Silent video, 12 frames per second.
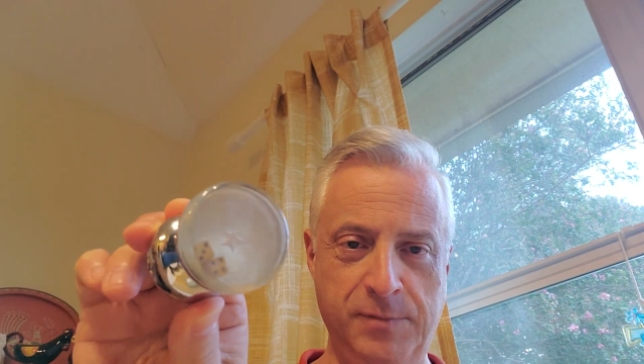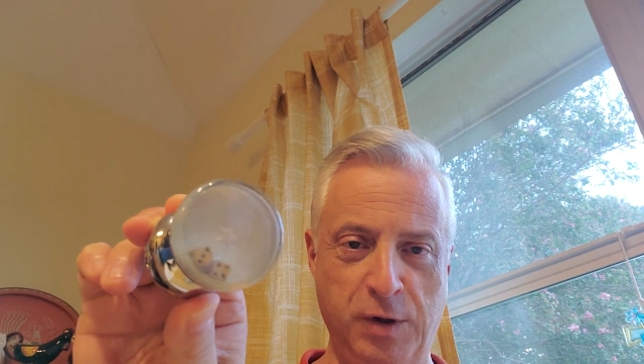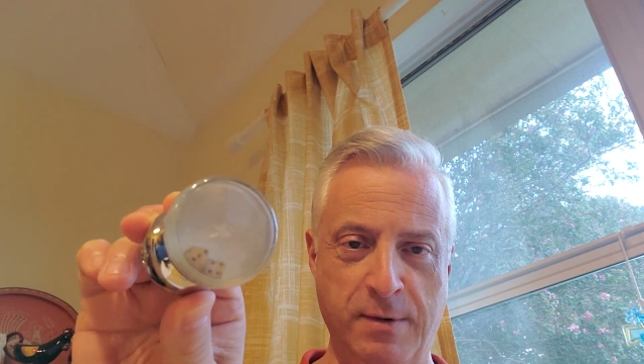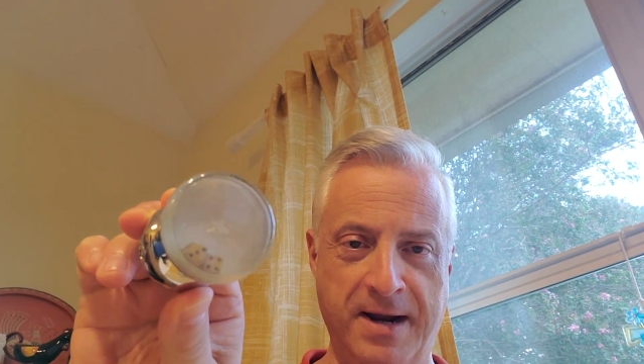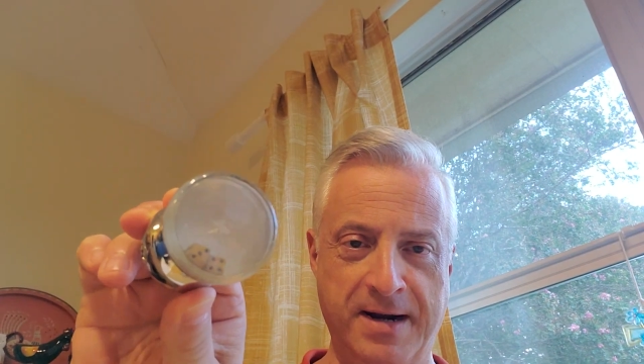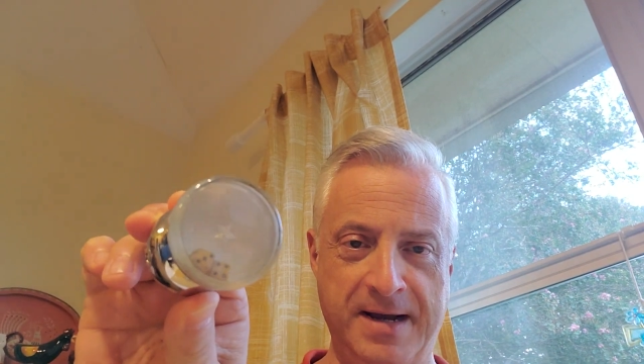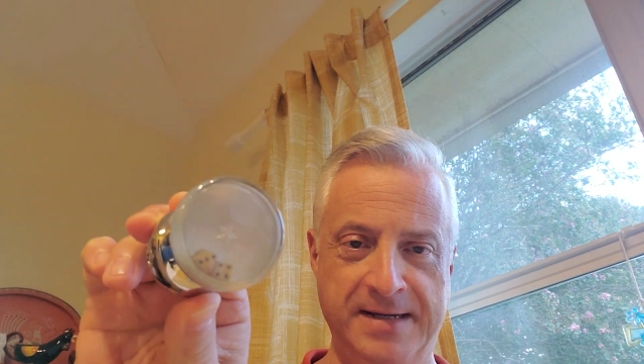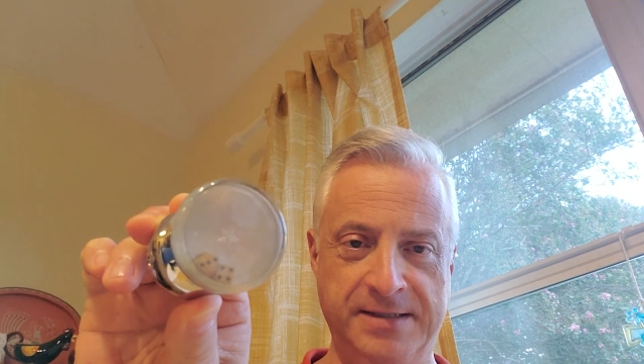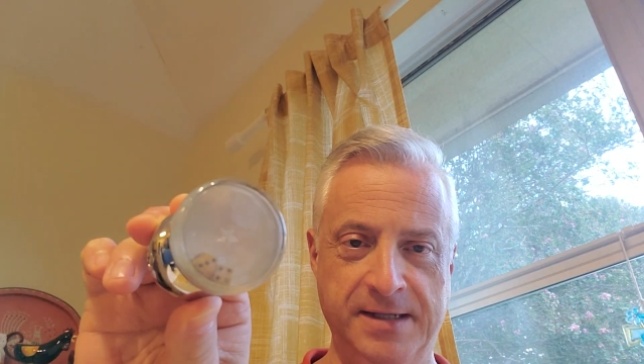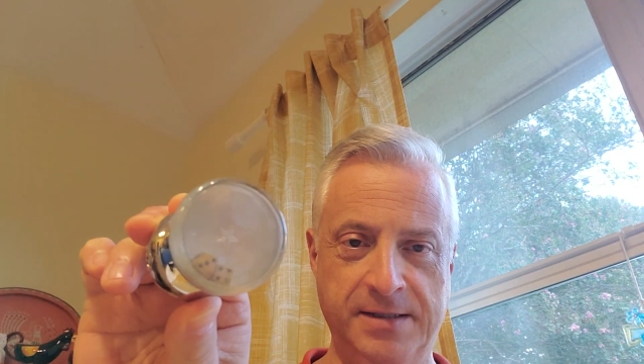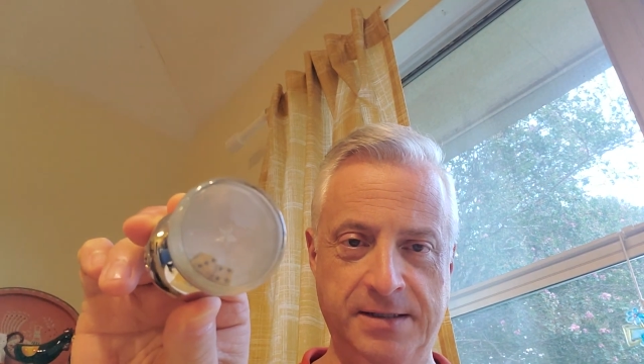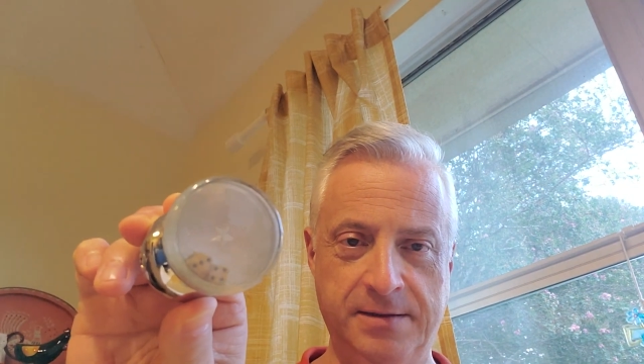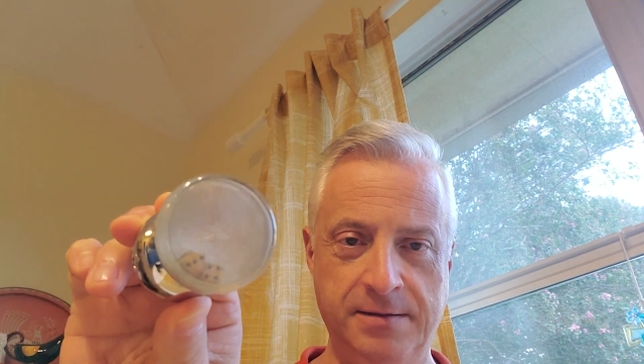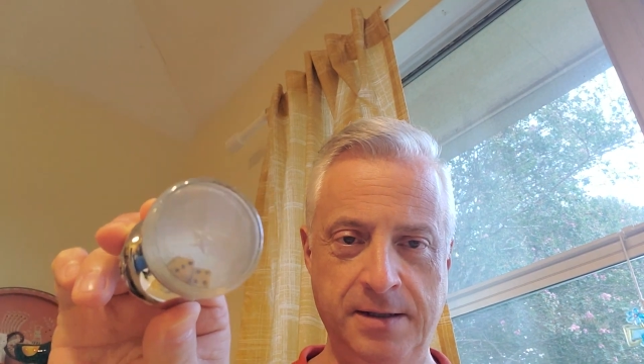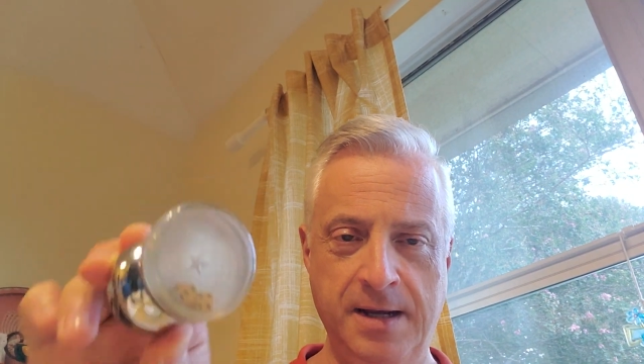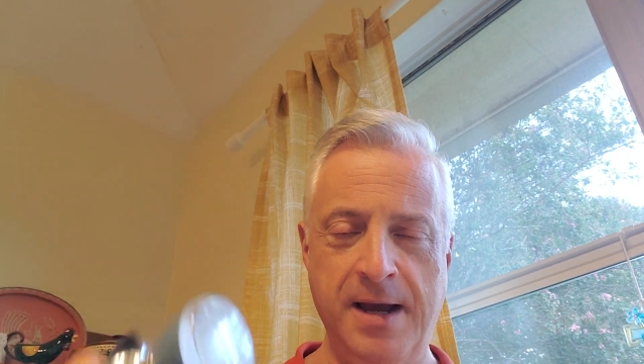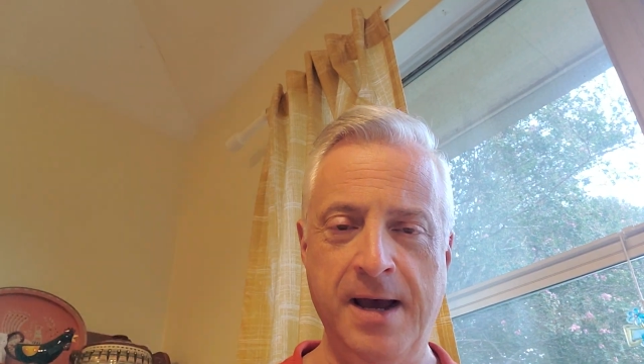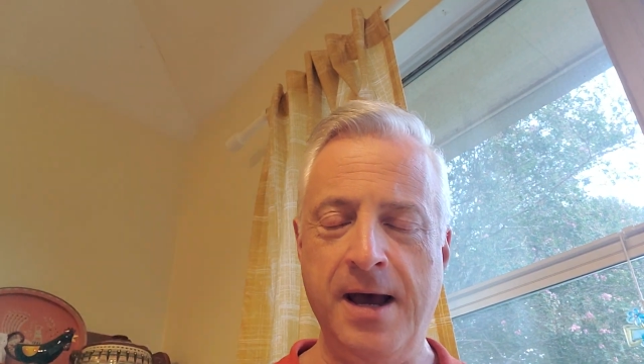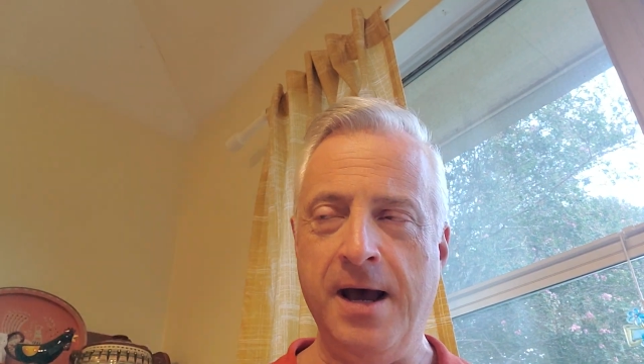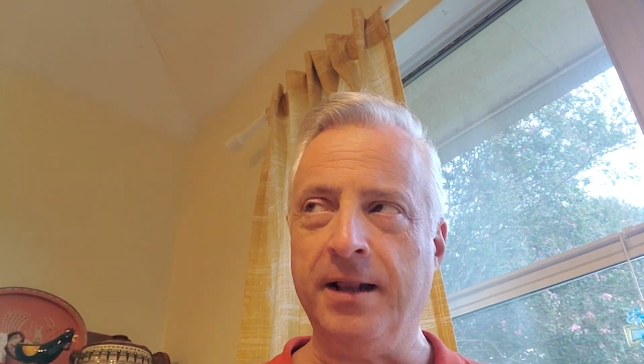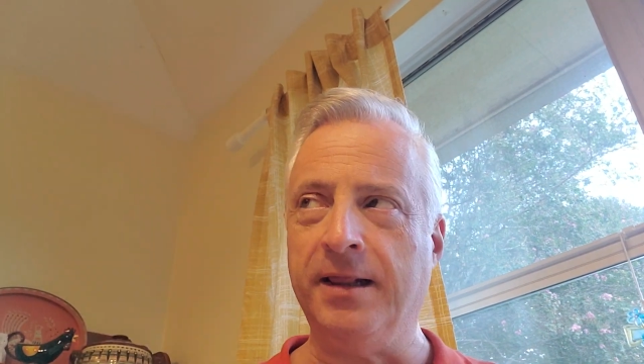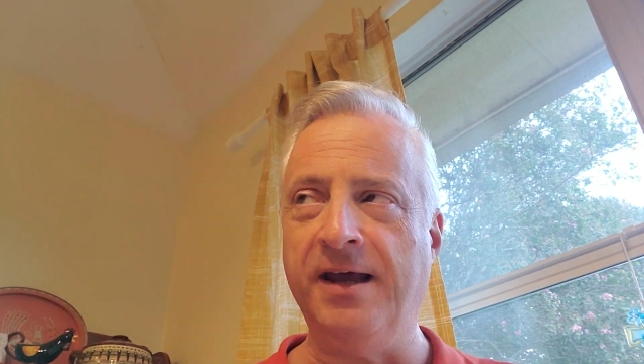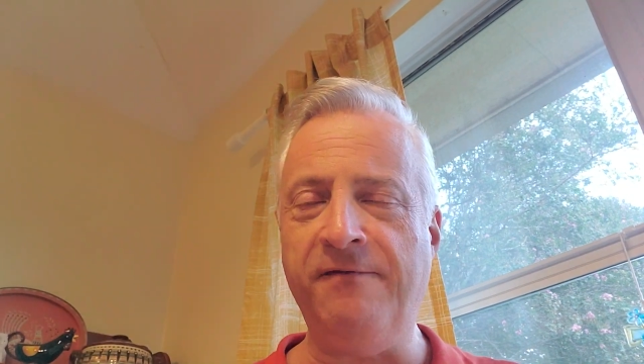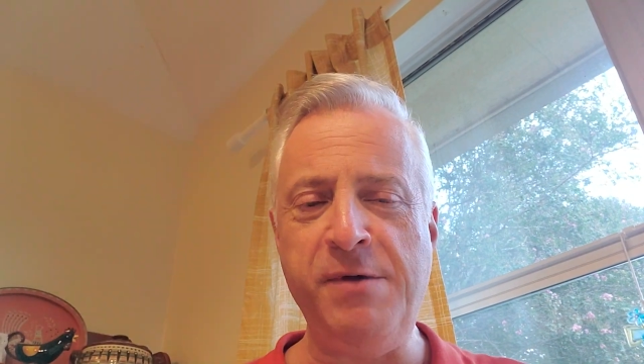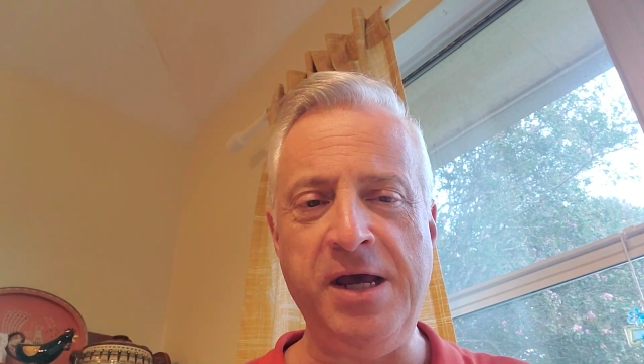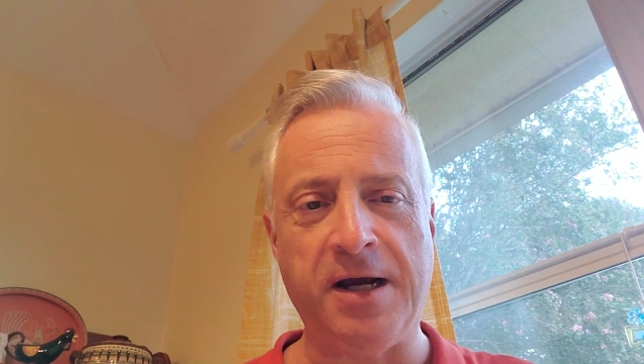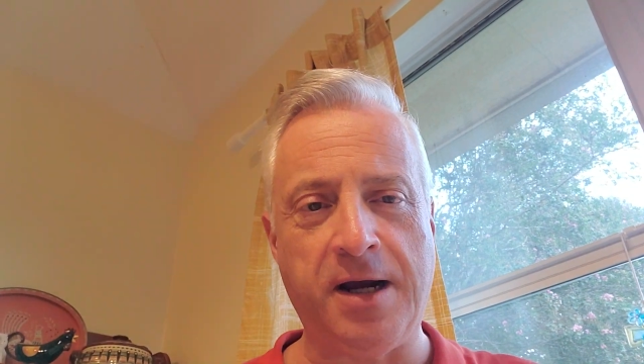You recognize this? Leave me a